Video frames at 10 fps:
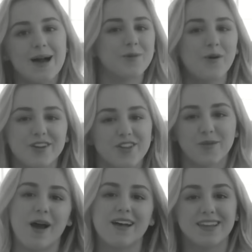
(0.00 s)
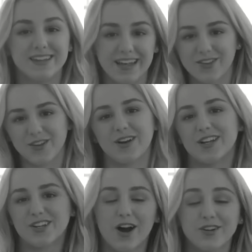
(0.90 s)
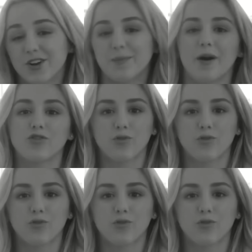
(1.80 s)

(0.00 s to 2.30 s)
I'm going to surprise a dancer to talk to her about